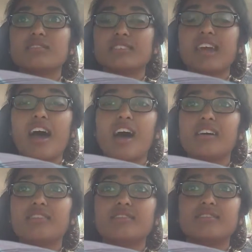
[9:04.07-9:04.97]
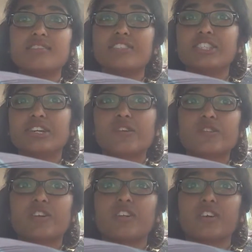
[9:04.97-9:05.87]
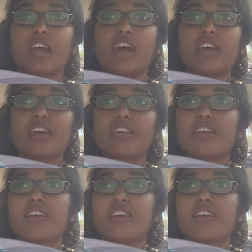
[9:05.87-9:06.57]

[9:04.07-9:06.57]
Yeah, she's also gonna look at it.